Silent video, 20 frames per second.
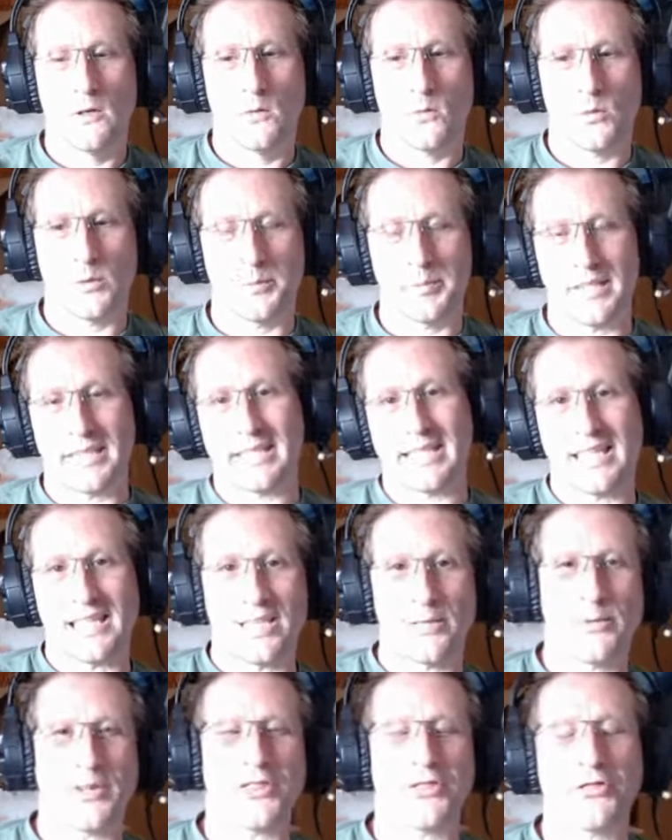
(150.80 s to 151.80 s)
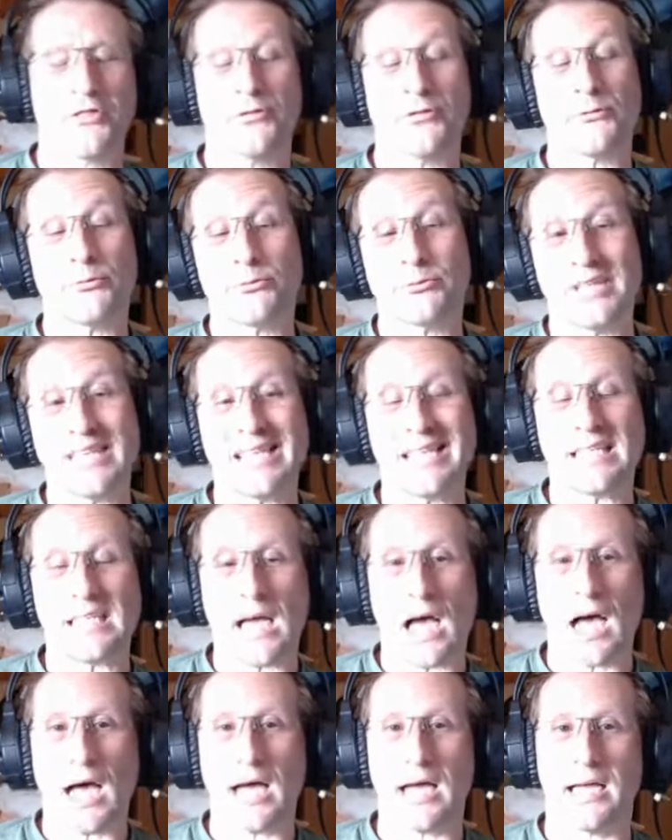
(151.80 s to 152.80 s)
would be dealing with 3 to
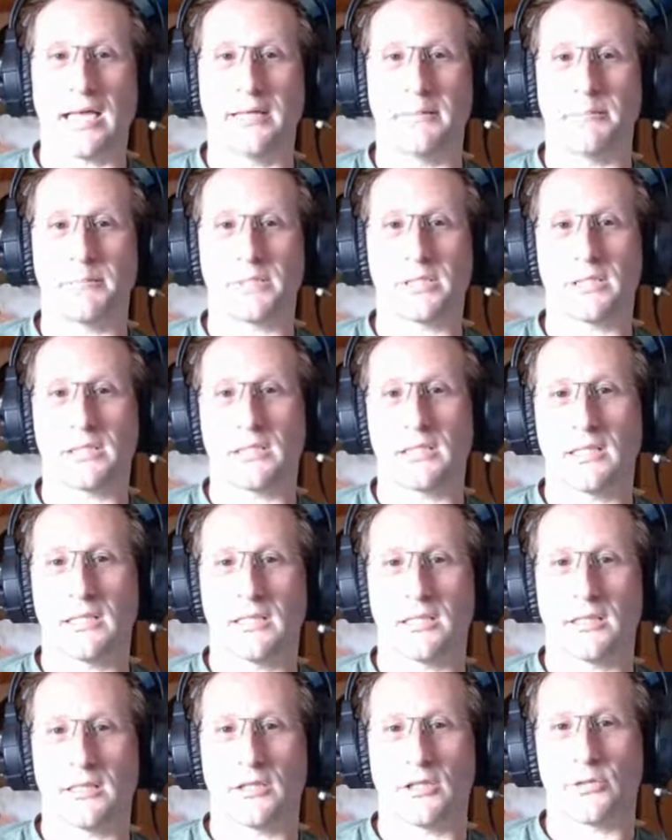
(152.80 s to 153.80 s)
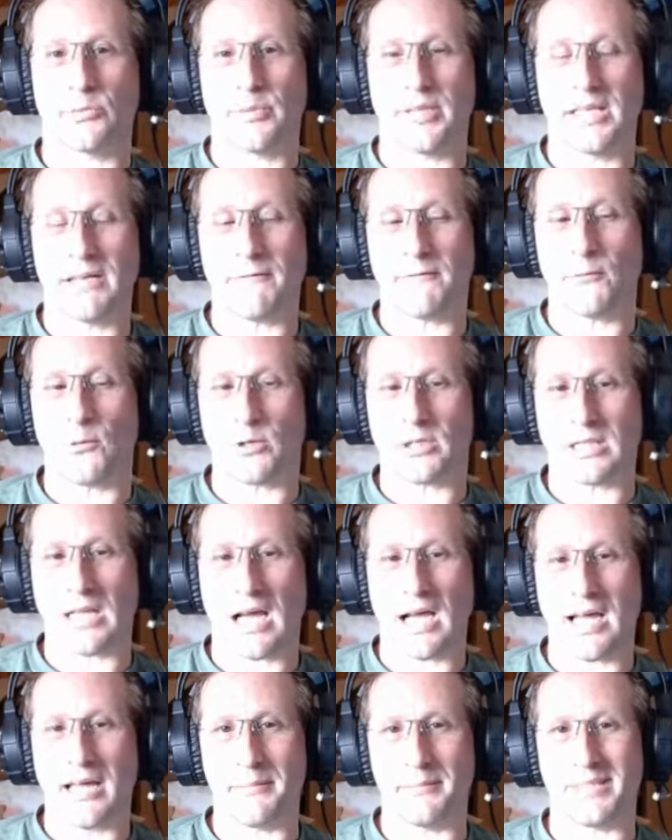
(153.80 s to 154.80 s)
4
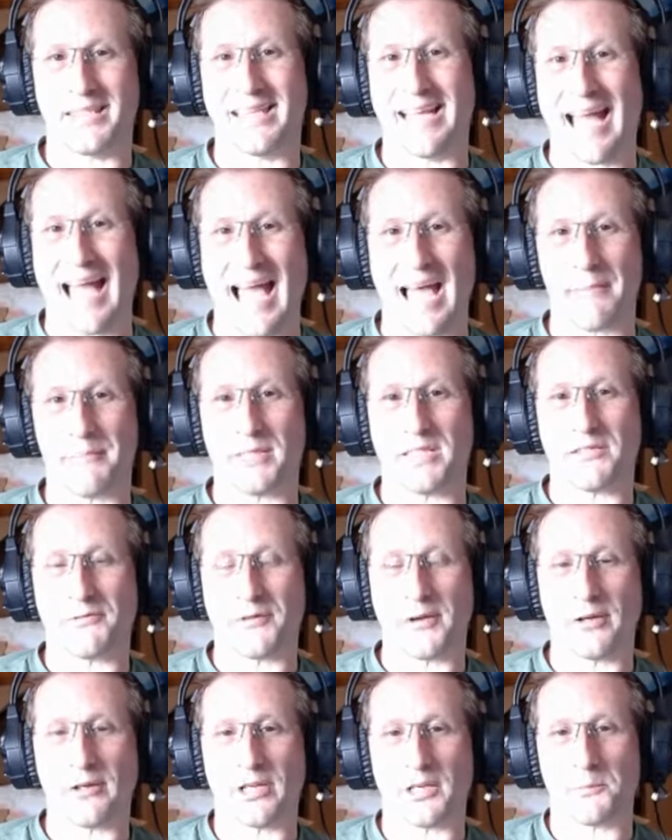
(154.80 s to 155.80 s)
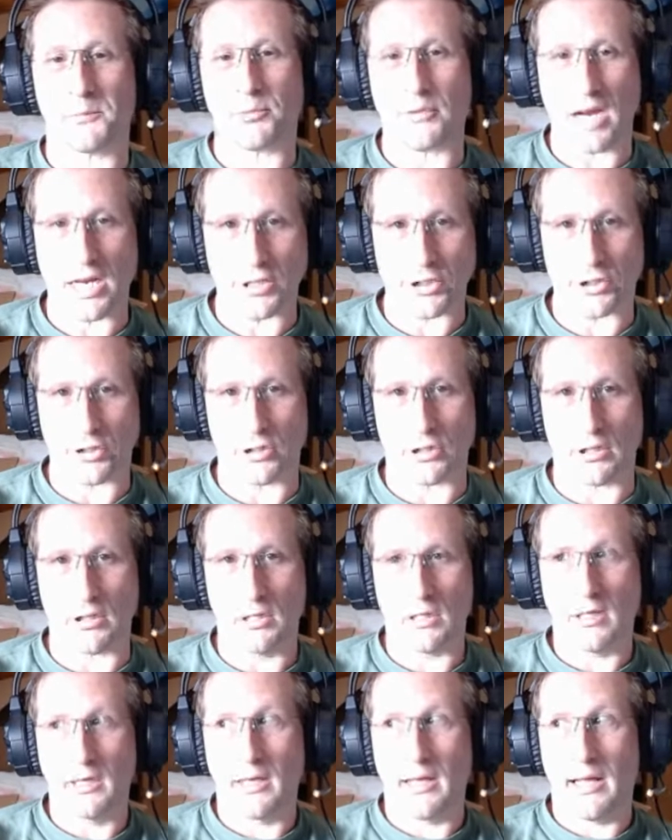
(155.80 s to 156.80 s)
times the atmospheric pressure
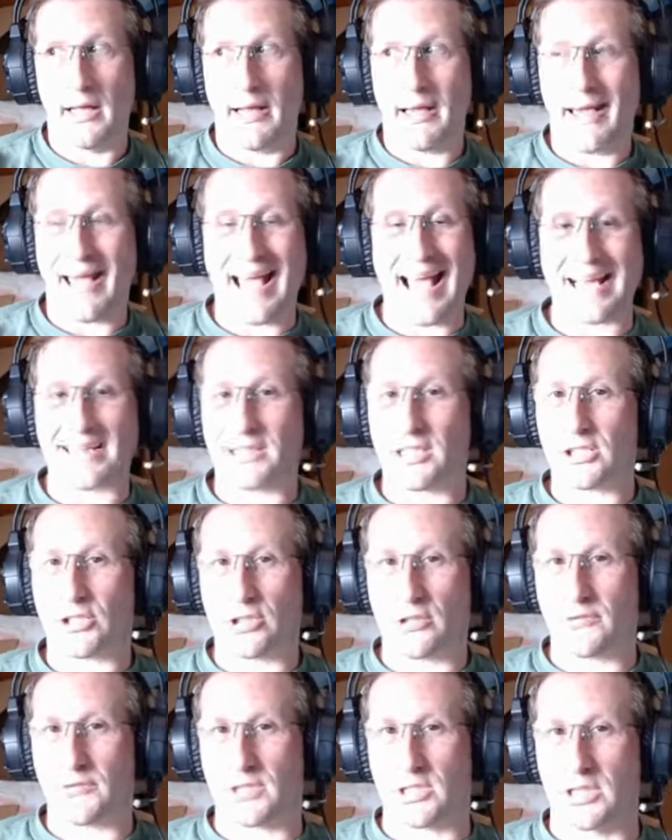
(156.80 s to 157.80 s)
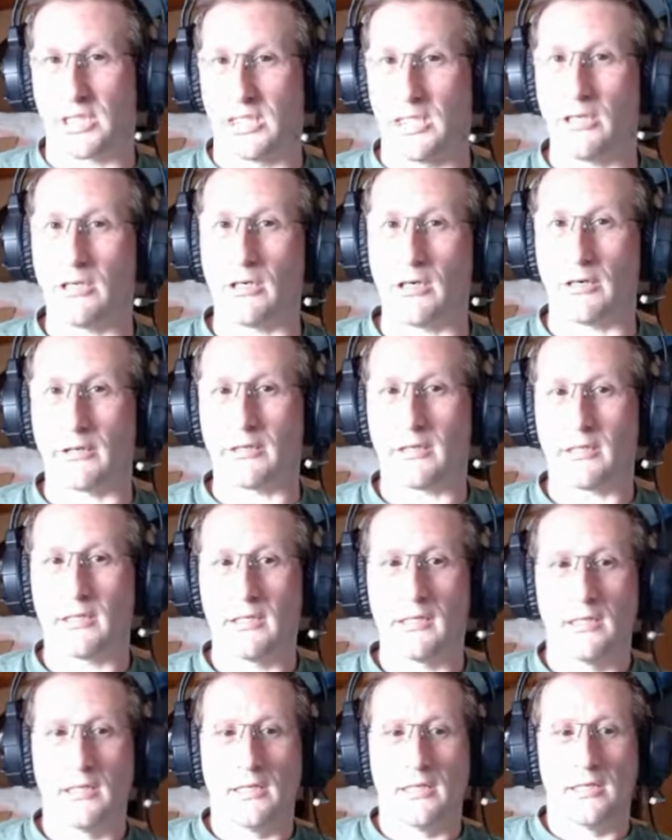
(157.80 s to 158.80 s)
at the surface of the Earth.
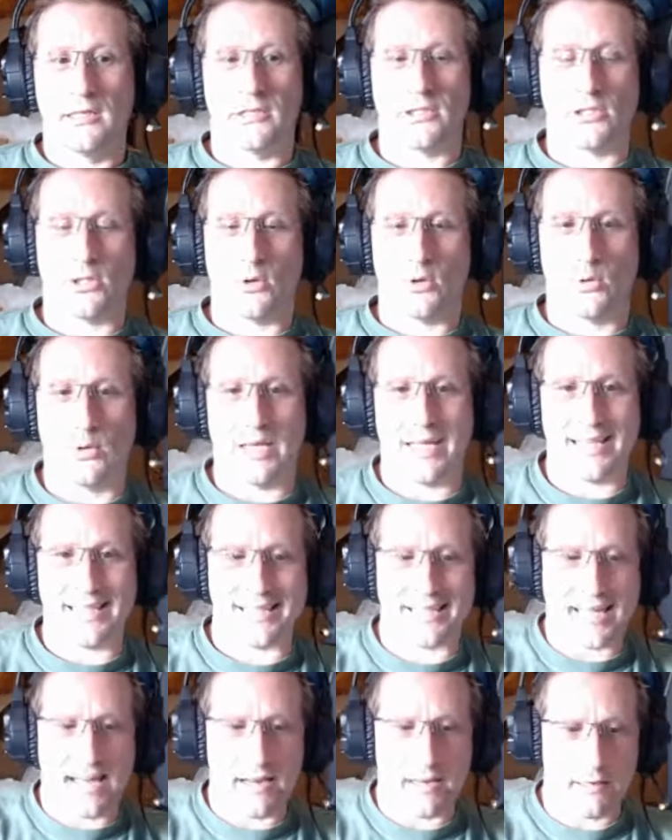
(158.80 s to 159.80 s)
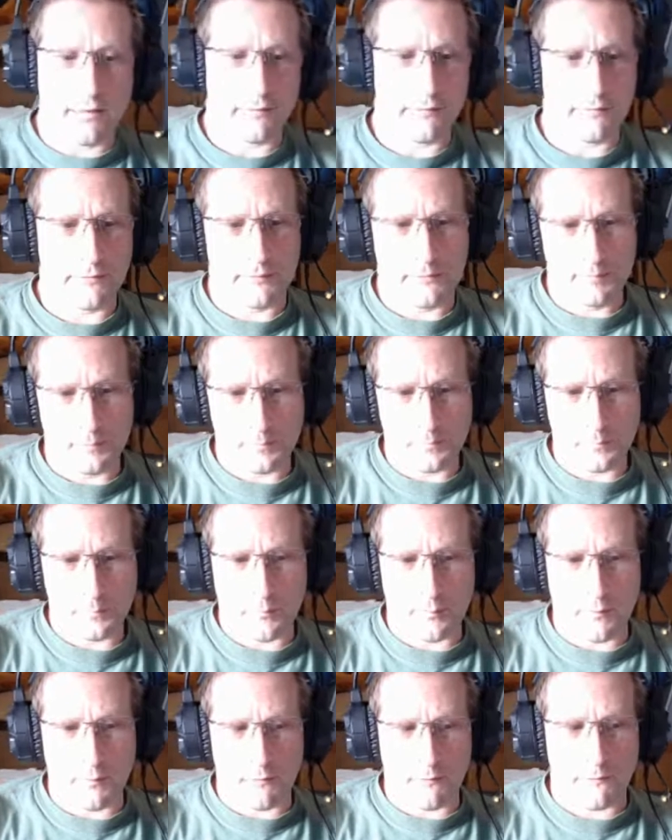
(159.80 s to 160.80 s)
So instead of
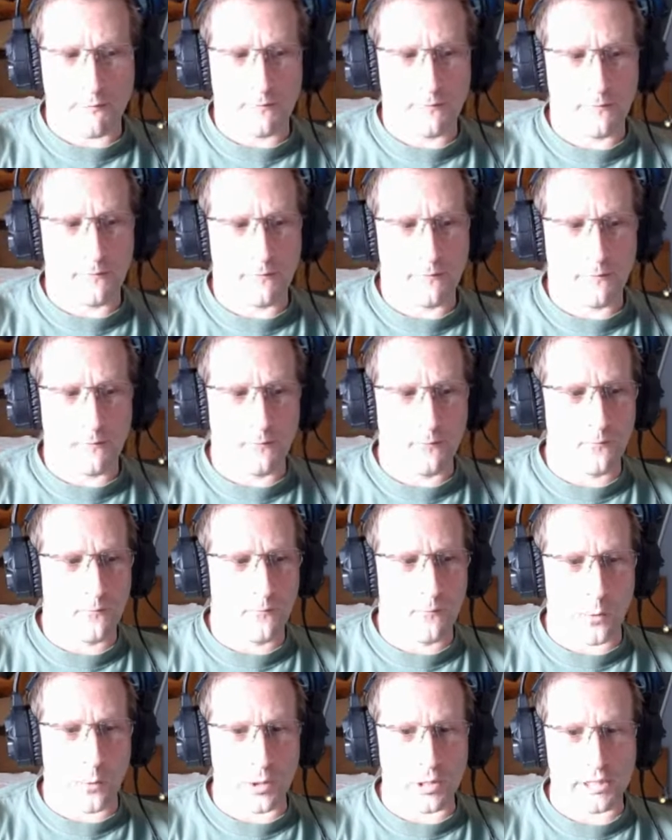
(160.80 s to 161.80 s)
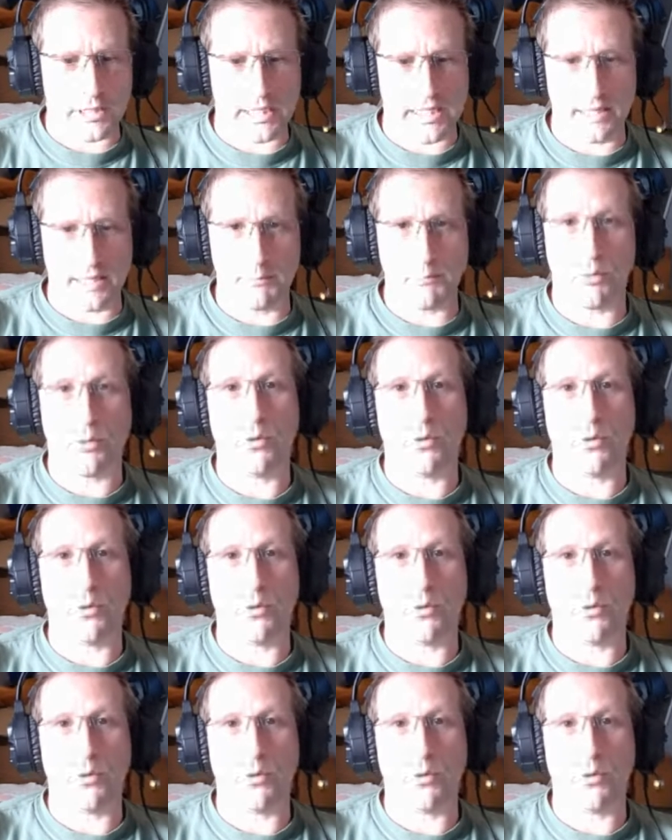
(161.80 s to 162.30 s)
15